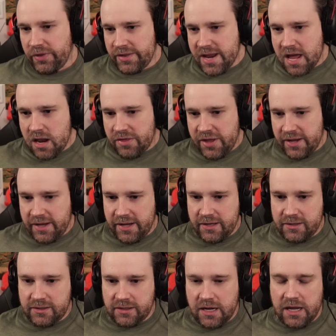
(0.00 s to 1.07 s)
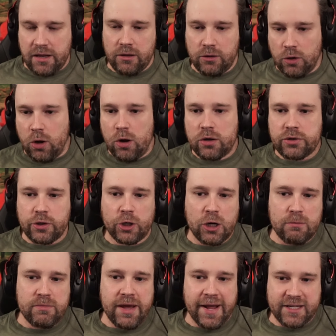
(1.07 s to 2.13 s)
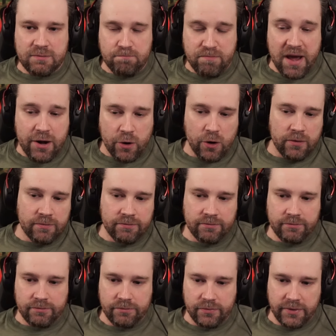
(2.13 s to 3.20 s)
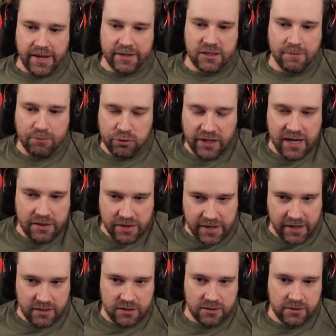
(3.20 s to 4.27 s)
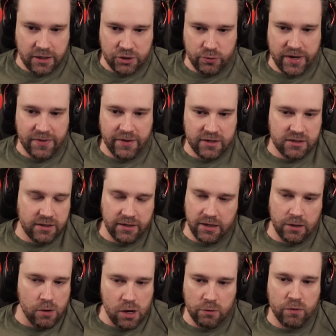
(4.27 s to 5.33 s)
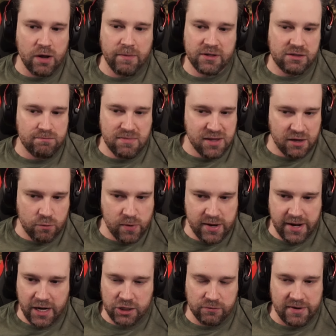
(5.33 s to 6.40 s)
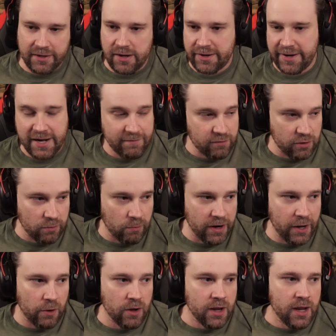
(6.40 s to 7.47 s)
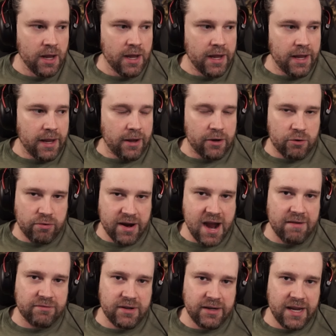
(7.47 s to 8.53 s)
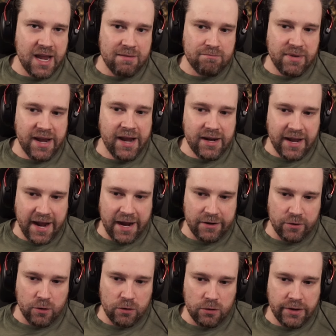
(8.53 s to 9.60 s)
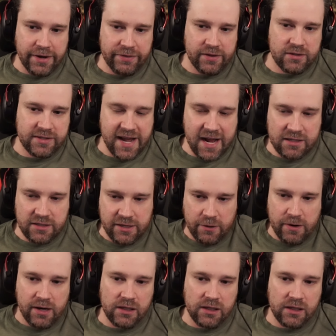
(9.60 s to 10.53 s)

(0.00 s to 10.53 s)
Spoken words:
Now, the thing is, long term, it's better to play this, because you'll get this in the long run. This is Mythic Queen Answer. You're not going to get it for a while. Crafting a main hander, look at the stats here.